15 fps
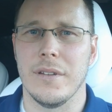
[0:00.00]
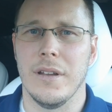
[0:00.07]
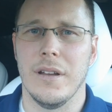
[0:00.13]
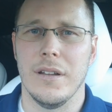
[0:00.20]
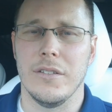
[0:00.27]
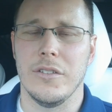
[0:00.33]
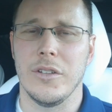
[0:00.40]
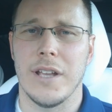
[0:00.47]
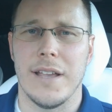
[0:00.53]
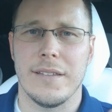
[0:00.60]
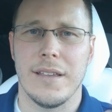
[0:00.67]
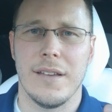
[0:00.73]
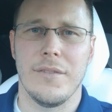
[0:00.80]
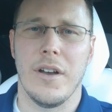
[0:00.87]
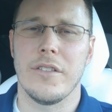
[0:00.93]
Do you guys
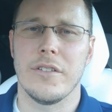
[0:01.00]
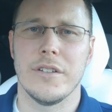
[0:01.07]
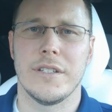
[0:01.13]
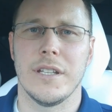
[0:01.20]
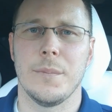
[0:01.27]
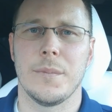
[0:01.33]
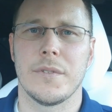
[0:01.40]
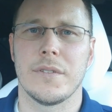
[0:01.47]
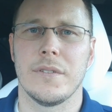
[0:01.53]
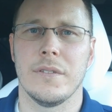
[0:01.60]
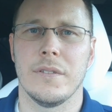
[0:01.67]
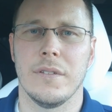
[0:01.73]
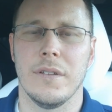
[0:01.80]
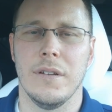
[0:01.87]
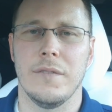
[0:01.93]
have other tips
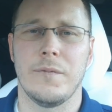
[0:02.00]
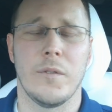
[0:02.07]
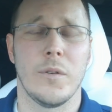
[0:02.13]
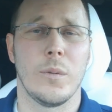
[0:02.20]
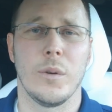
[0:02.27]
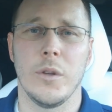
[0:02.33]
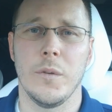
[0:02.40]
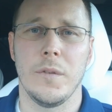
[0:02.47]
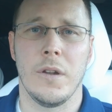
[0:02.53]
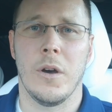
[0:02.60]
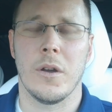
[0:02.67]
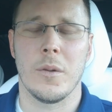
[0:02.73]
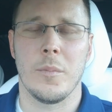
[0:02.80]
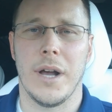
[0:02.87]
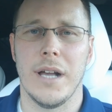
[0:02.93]
for using
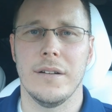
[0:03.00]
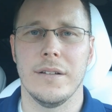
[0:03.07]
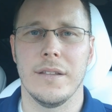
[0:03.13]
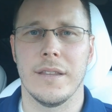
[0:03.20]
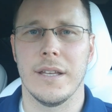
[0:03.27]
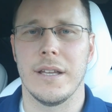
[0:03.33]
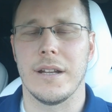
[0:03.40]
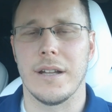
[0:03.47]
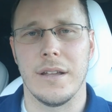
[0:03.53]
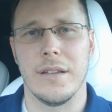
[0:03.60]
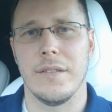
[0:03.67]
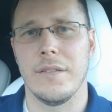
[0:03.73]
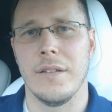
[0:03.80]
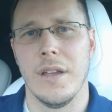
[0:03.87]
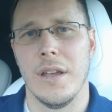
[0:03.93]
autopilot that I
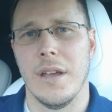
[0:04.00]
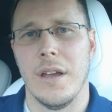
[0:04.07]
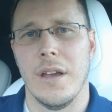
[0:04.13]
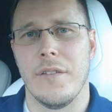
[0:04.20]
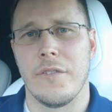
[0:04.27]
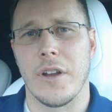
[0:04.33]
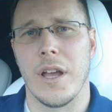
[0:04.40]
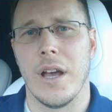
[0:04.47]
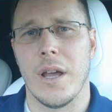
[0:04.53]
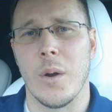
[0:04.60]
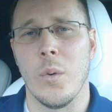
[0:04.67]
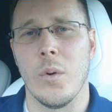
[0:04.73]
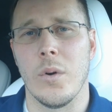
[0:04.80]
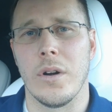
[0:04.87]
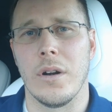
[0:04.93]
forgot,
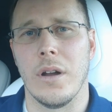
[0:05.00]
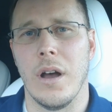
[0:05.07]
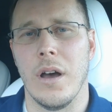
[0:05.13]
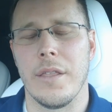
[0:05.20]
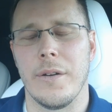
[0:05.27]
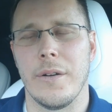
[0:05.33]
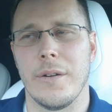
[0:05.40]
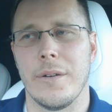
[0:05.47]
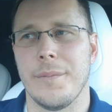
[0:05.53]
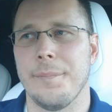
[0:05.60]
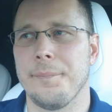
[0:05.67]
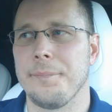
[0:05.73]
or other,